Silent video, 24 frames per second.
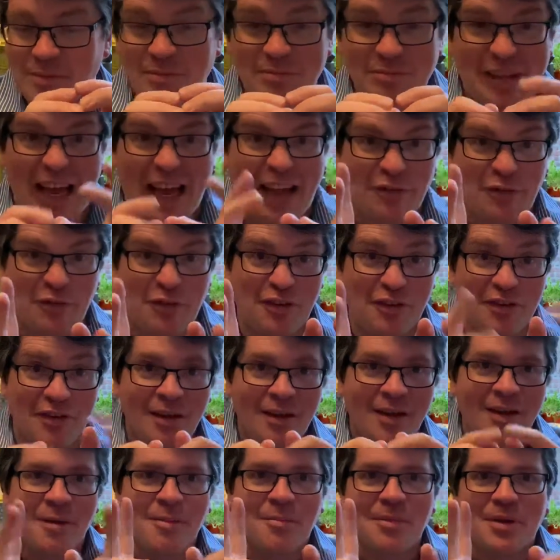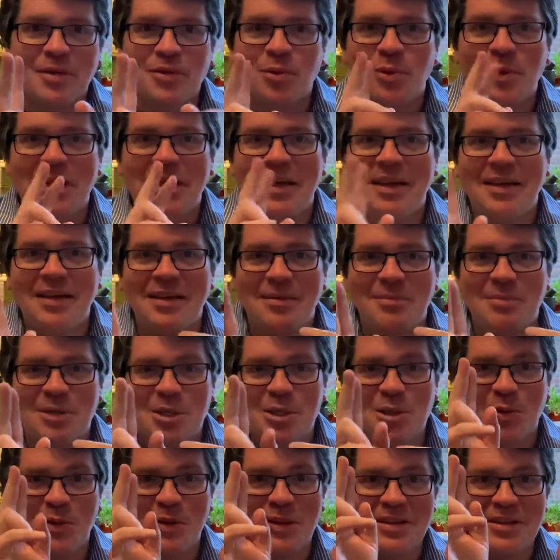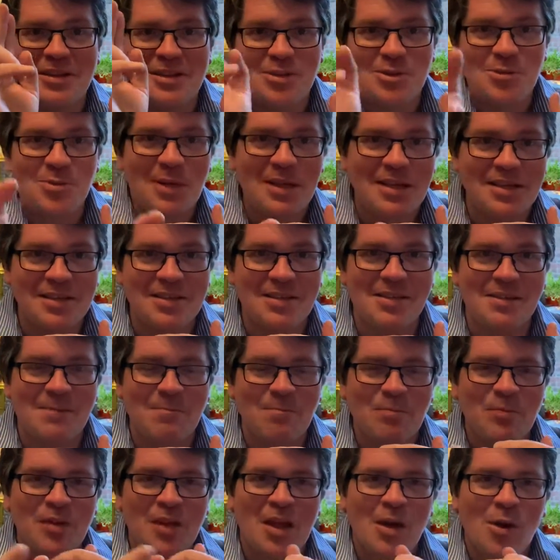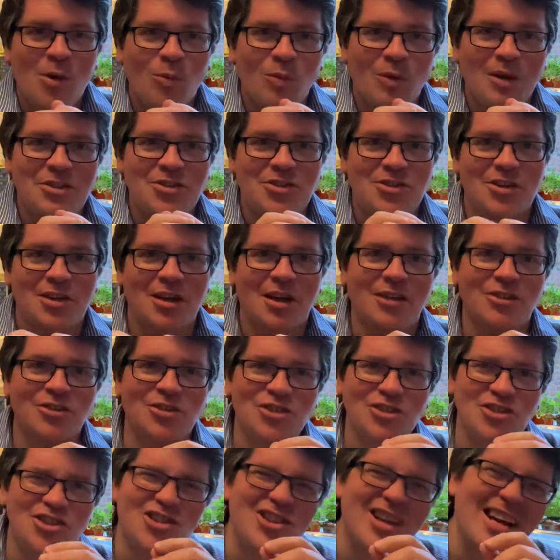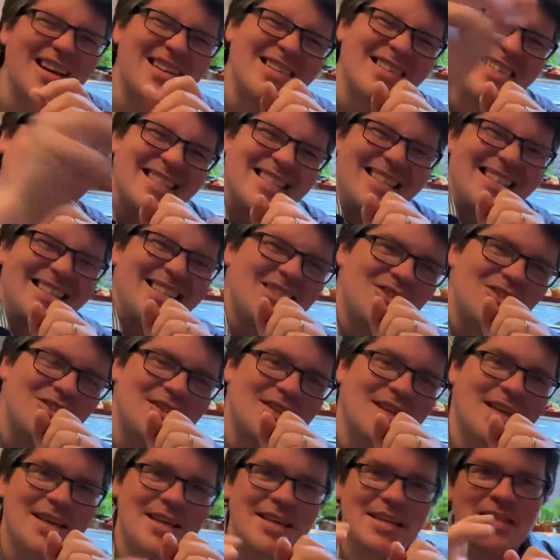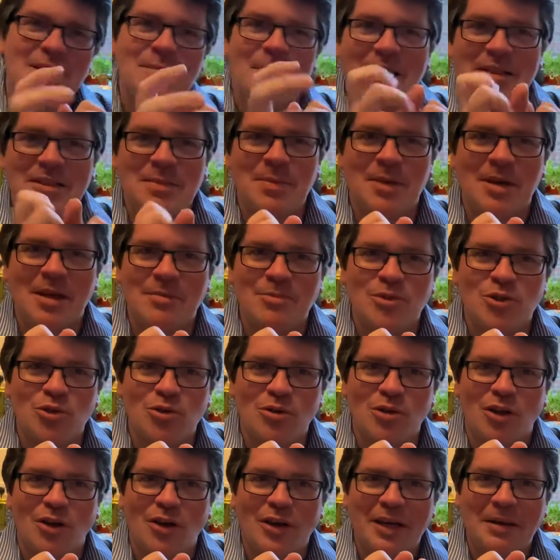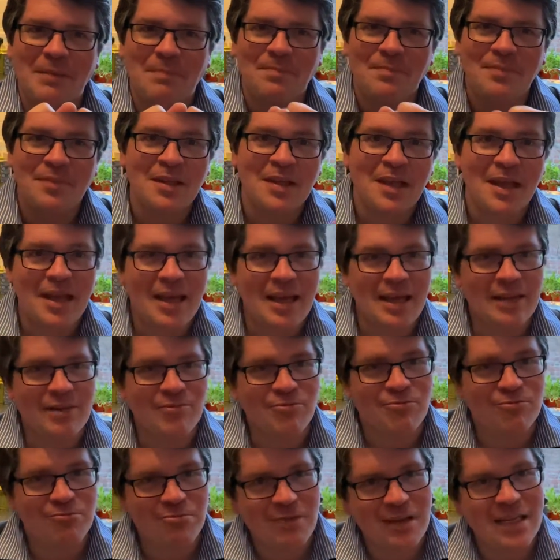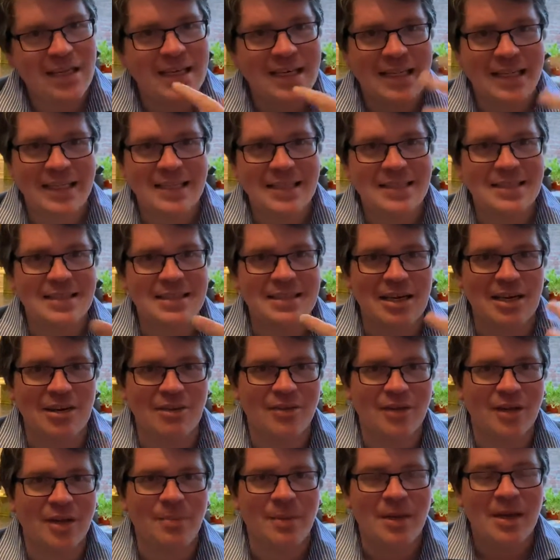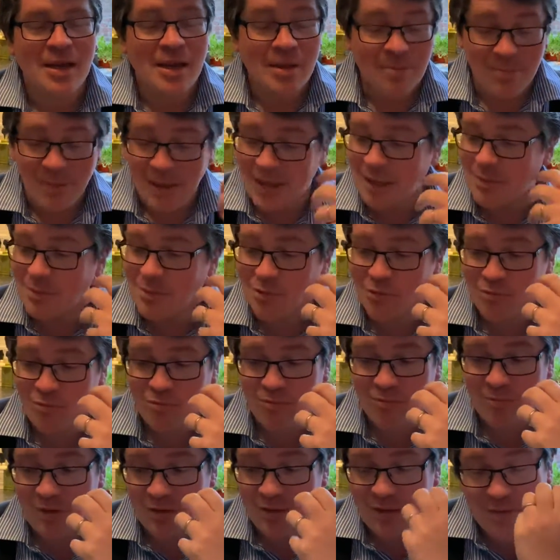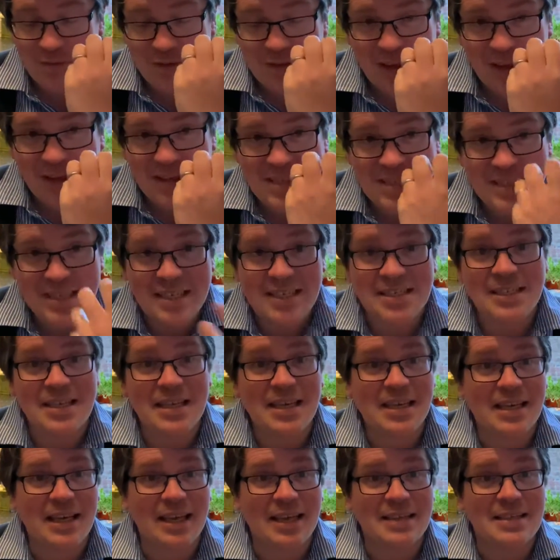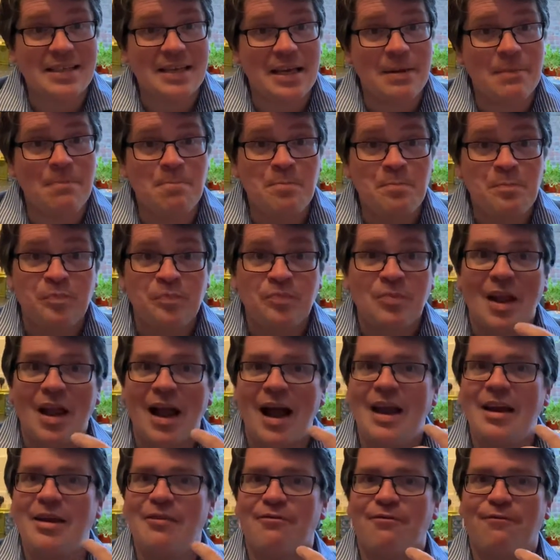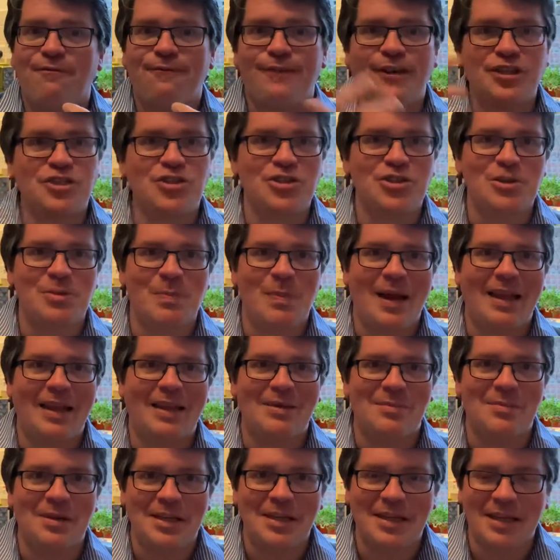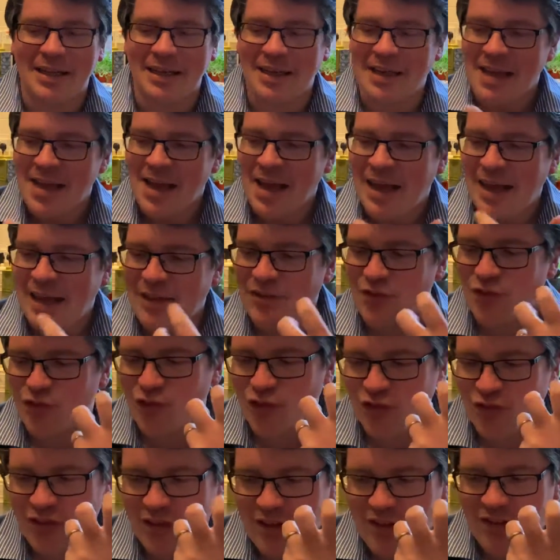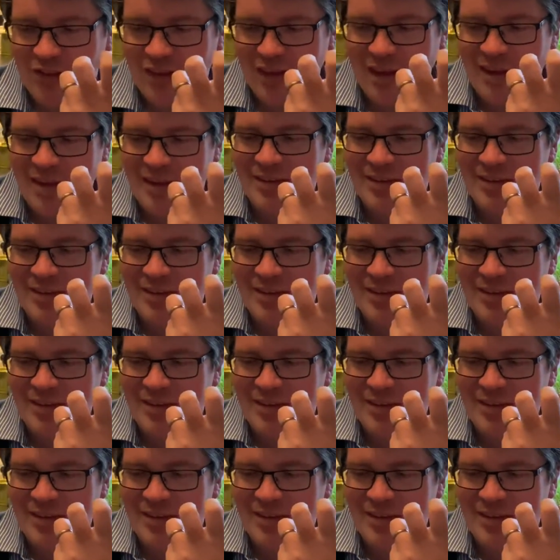dance between the sweetness, which just as you think it's about to become too cloying, it really cleans itself up, becomes, the acidity kicks in and it freshens your palate immediately. It's just this